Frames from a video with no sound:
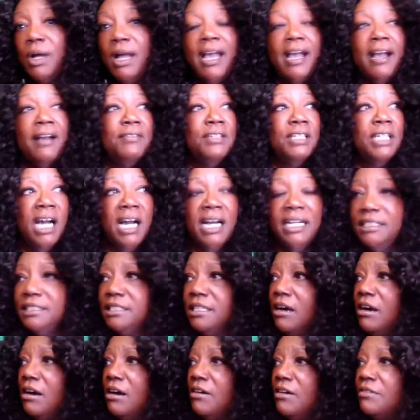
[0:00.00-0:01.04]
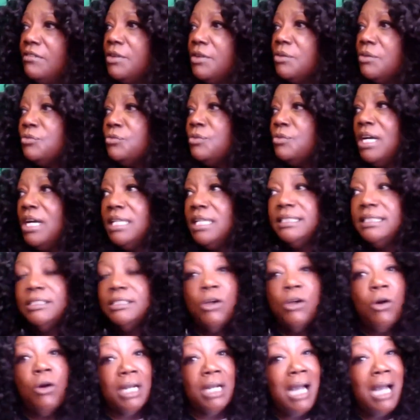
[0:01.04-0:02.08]
it will have the kind of
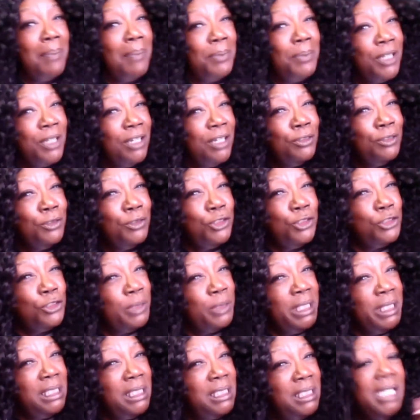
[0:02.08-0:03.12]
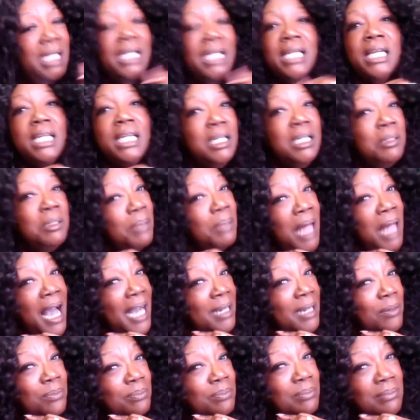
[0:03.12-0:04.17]
rust or copper colored streaks in a
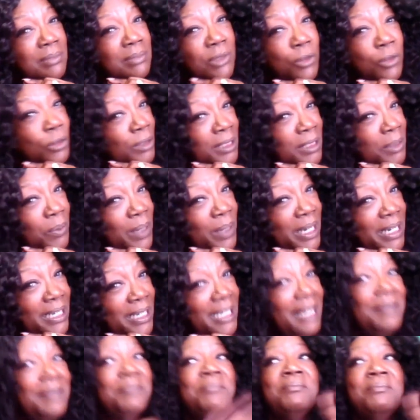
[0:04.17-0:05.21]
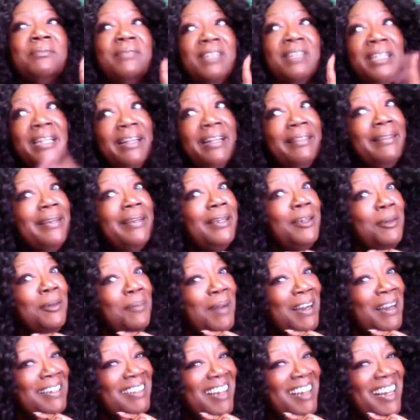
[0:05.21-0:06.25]
black curly wig, and I think
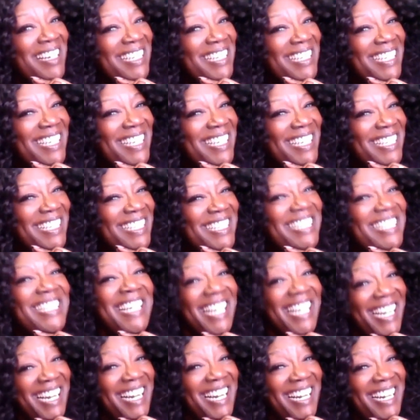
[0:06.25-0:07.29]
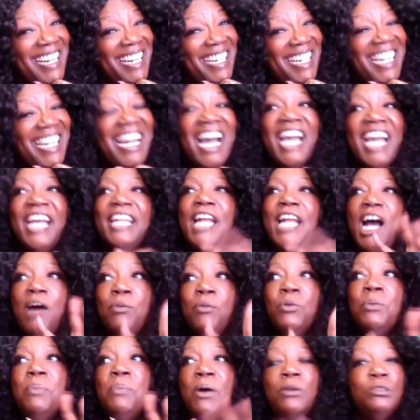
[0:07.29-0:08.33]
you might like it. Yeah, and
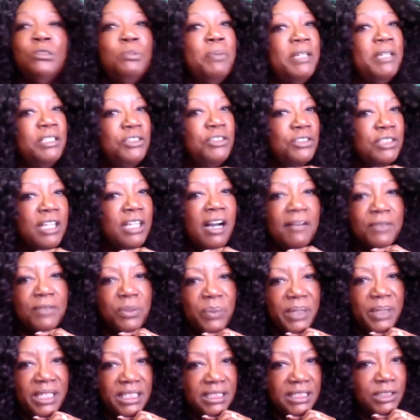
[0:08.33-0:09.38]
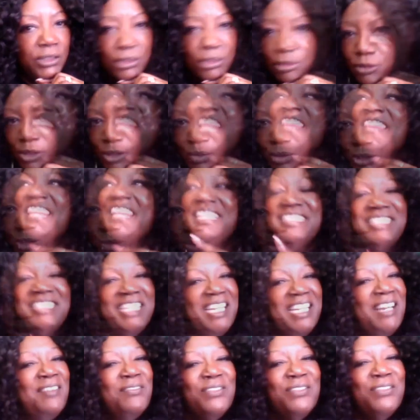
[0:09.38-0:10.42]
I will post pictures of the wig so you'll know. Thanks
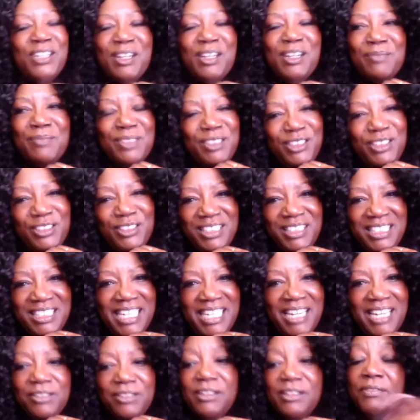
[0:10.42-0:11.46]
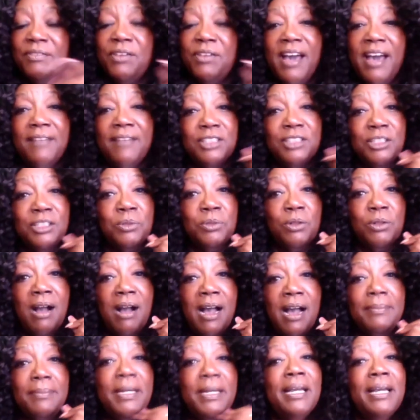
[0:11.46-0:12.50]
again for coming to the channel. If you haven't
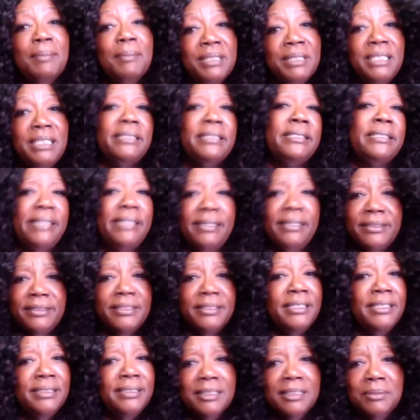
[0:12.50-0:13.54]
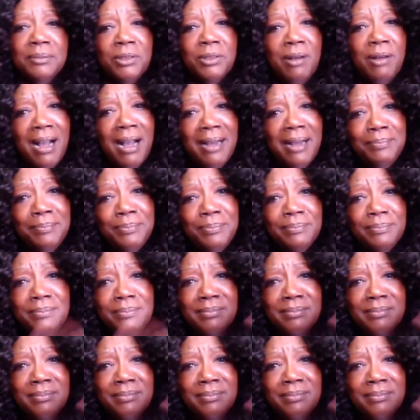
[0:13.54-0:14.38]
subscribed, please get down there and subscribe.